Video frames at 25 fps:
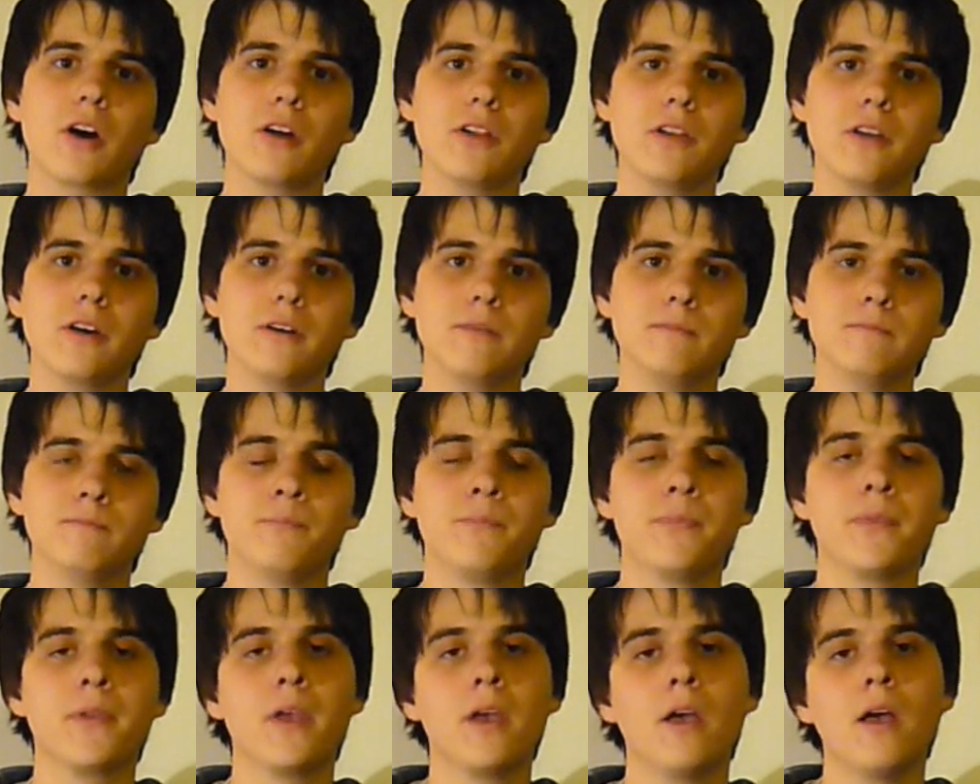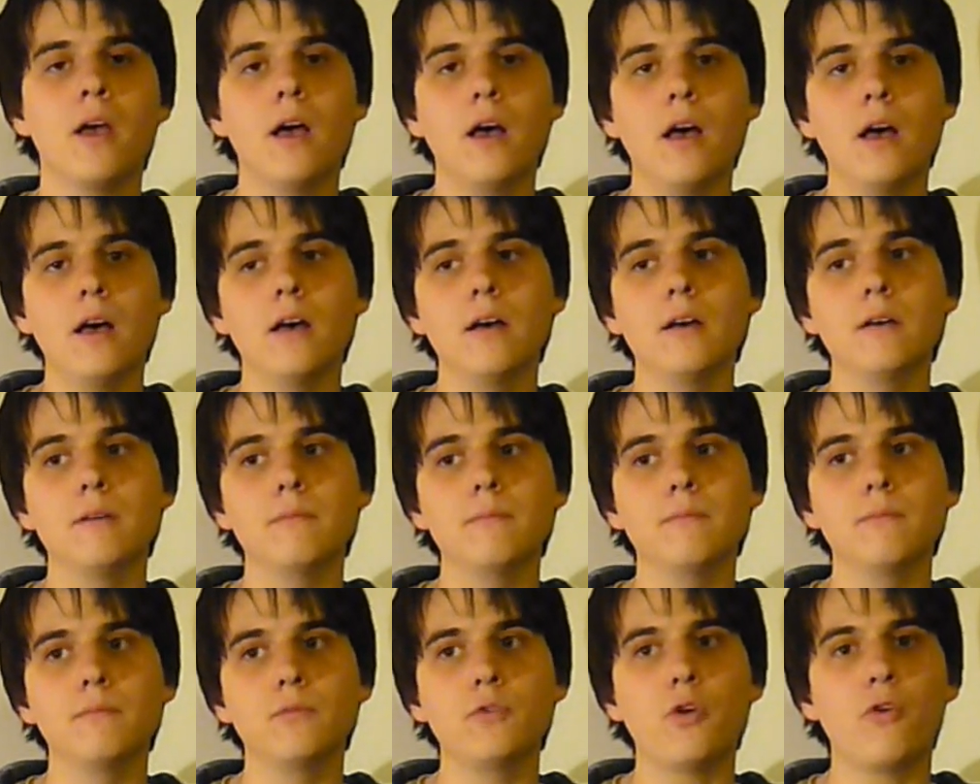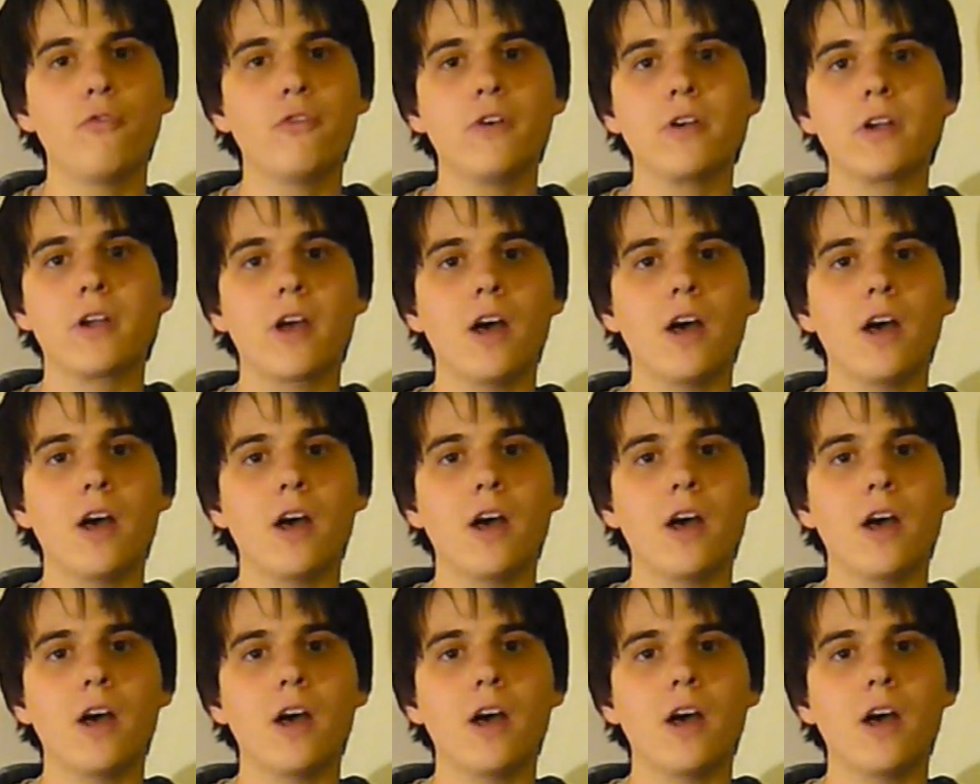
colour, not very